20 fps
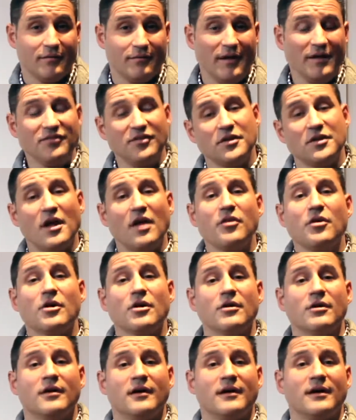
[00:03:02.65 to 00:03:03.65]
That's
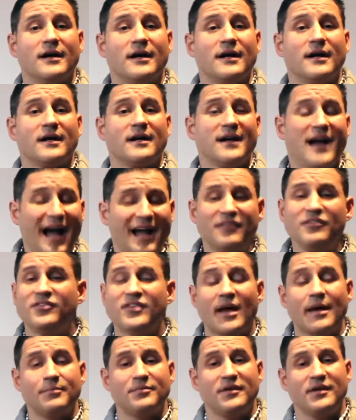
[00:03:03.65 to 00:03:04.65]
another
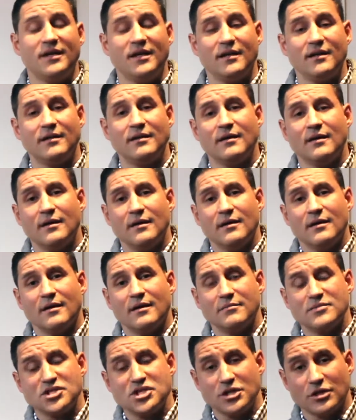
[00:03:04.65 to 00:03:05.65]
concept in
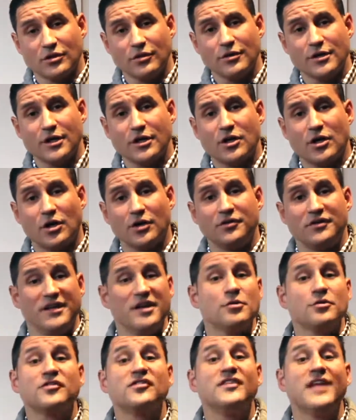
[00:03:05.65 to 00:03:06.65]
machine learning called
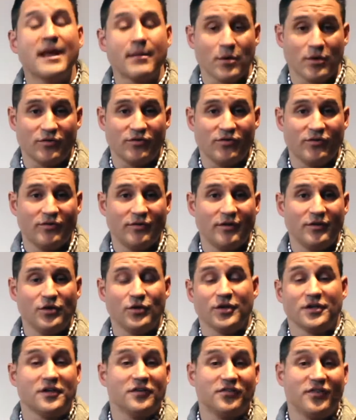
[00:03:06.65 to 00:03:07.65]
nearest neighbors. And
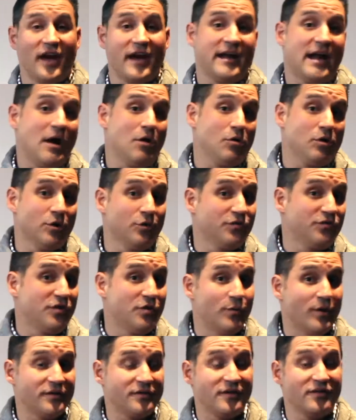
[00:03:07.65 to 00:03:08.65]
you can decide how close
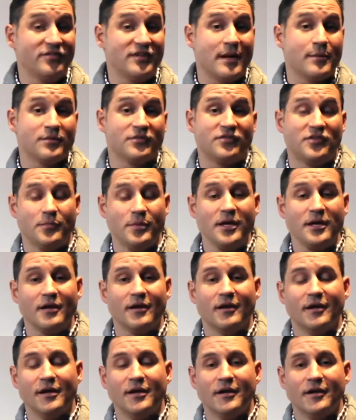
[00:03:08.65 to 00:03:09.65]
do you want these neighbors to
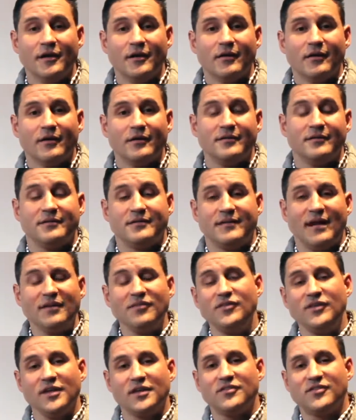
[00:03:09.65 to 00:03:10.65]
be. And
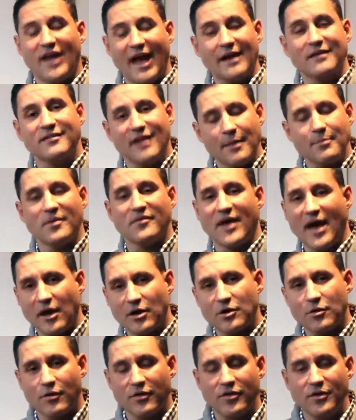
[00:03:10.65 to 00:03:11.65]
that's the exact type of
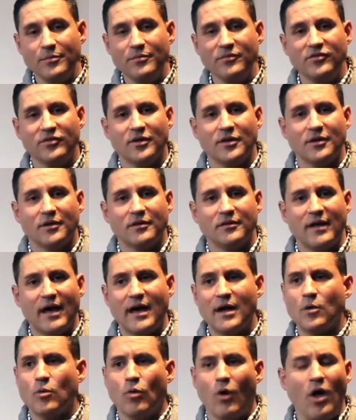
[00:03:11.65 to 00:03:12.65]
algorithms
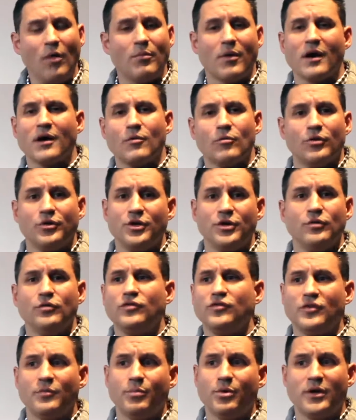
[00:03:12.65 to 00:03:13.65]
that Walmart will
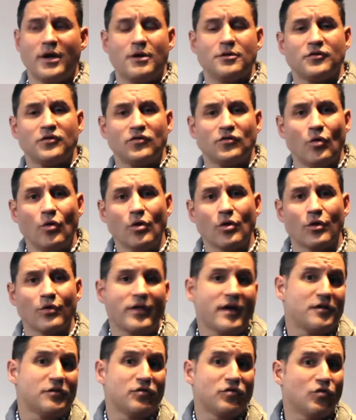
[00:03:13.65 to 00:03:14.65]
use to put out a store,
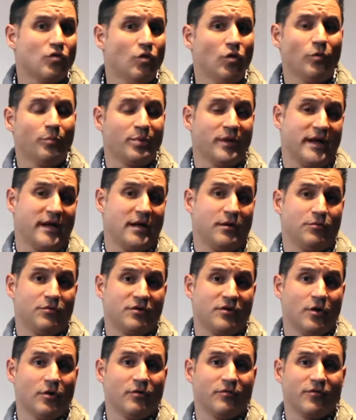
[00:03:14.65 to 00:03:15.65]
that a school planning
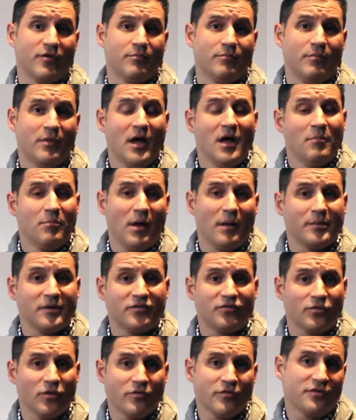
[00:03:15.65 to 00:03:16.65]
would go from
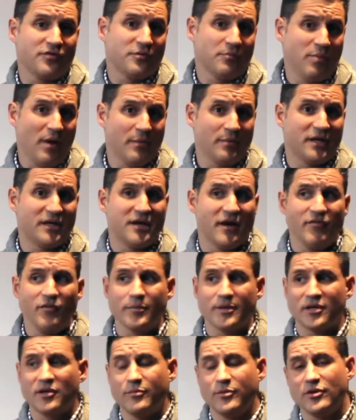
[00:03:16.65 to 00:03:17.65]
public service and public
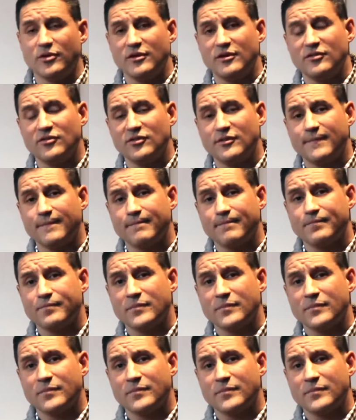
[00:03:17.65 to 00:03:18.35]
government communities.